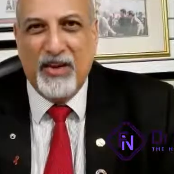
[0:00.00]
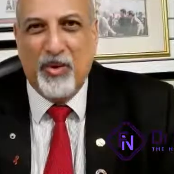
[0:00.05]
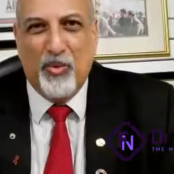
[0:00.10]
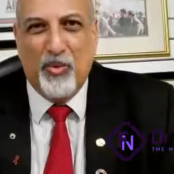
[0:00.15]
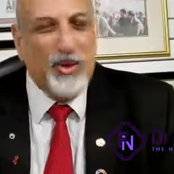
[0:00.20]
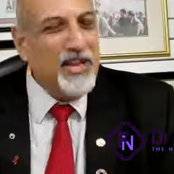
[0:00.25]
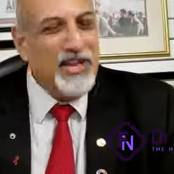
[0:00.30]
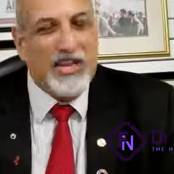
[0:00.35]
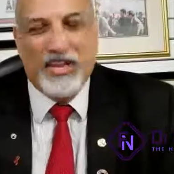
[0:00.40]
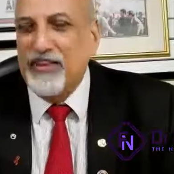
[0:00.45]

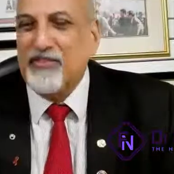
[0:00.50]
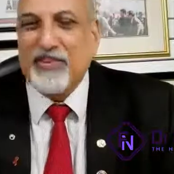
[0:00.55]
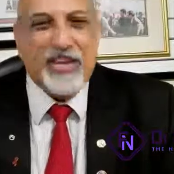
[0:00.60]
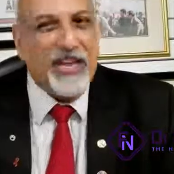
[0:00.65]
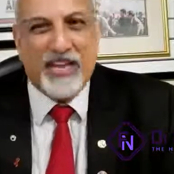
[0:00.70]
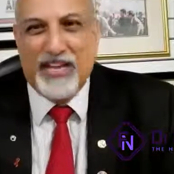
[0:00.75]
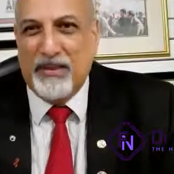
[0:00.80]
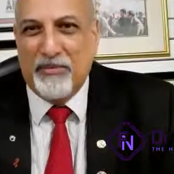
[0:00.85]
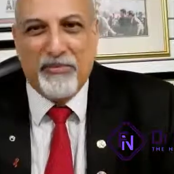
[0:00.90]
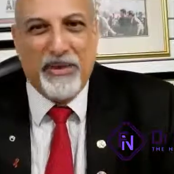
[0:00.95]
We are never
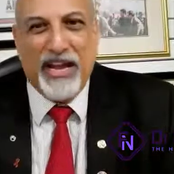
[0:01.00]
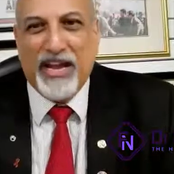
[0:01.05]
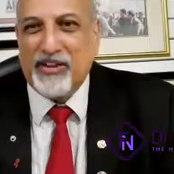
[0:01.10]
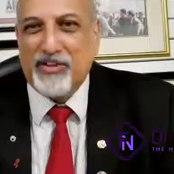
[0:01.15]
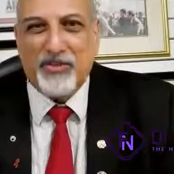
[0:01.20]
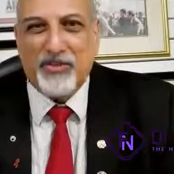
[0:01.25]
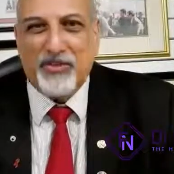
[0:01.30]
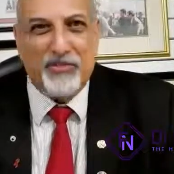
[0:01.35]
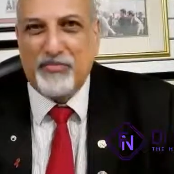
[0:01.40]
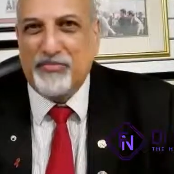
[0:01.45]
getting
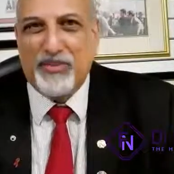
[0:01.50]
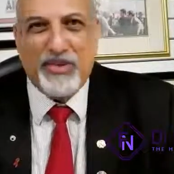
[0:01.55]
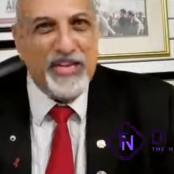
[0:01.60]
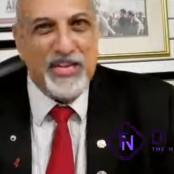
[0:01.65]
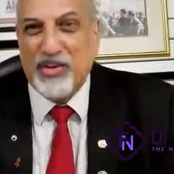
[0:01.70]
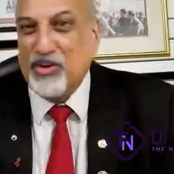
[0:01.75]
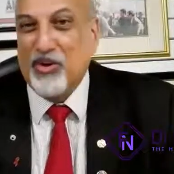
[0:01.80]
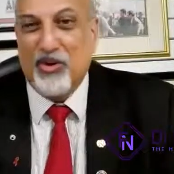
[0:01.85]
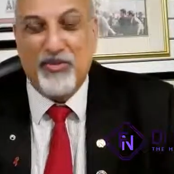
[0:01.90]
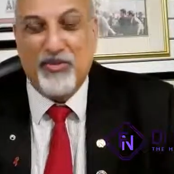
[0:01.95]
back to
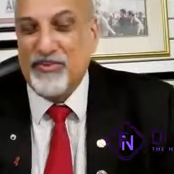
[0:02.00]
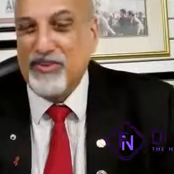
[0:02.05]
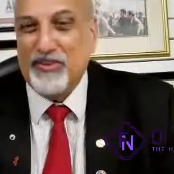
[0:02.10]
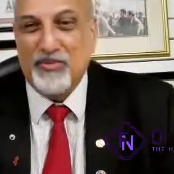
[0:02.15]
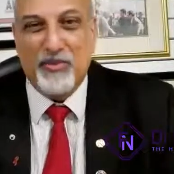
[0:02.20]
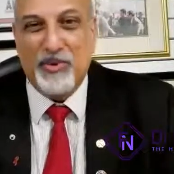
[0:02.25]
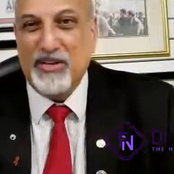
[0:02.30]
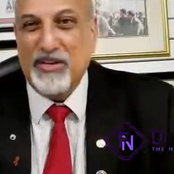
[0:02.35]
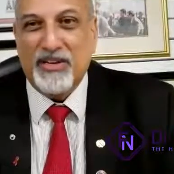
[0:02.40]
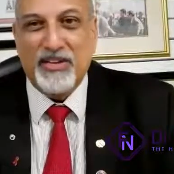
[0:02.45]
pre-COVID
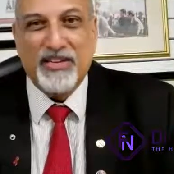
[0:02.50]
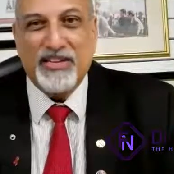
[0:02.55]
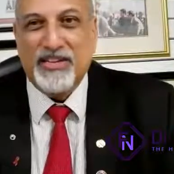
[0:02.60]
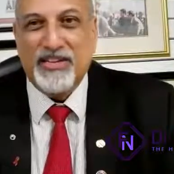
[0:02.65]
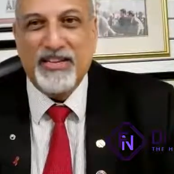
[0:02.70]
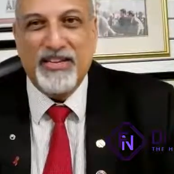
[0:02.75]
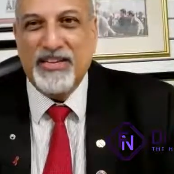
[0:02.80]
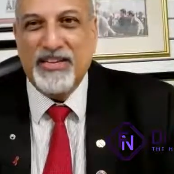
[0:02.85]
world.